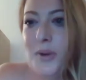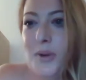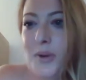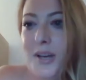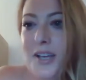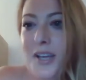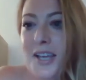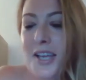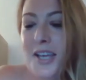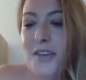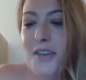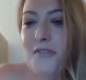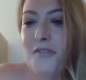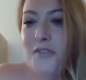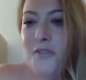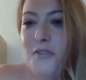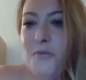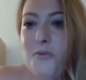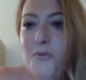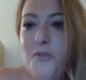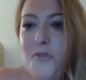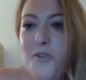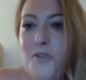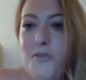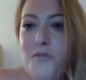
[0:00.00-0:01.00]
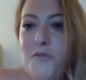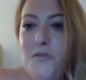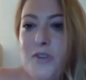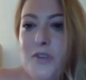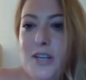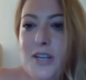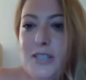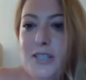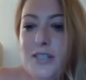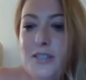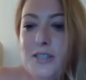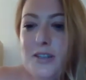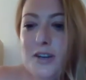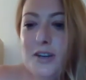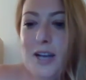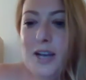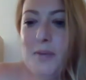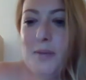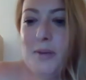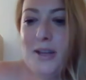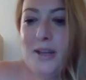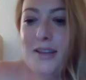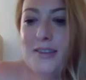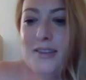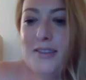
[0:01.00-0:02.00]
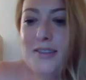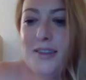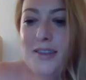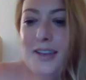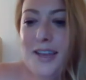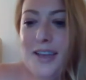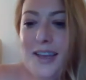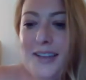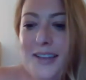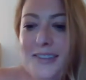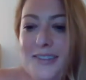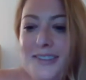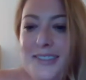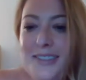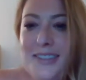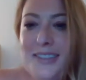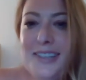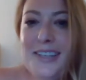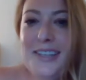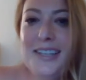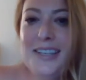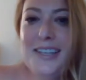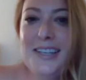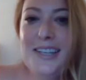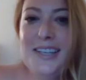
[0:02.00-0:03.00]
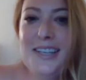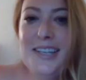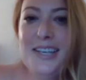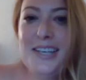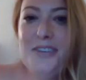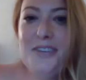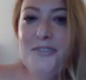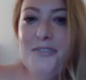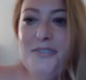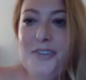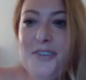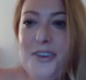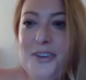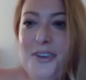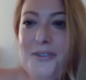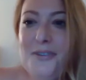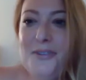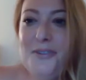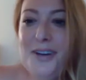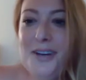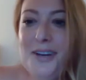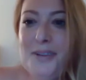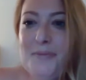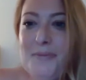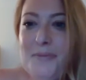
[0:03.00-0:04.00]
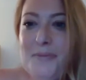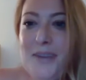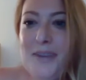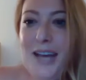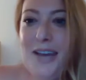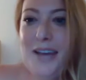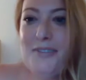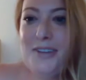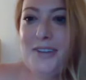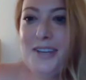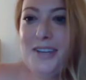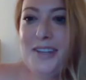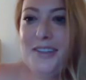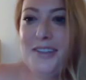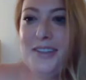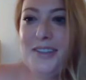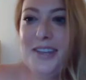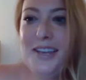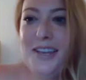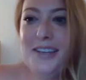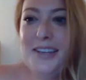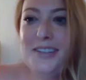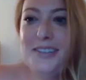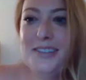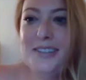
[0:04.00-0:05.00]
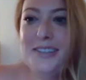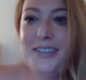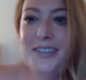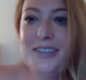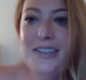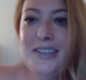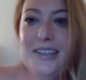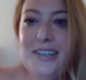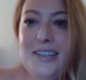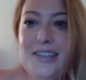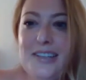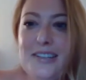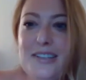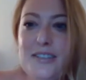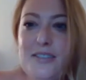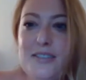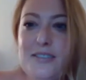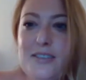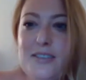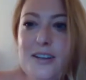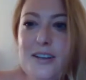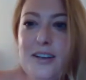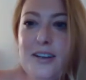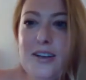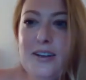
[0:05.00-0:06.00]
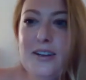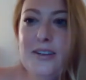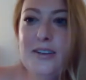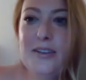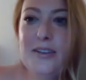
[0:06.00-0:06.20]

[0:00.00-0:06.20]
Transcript: But if you feel free to type anything in, if you have anything. So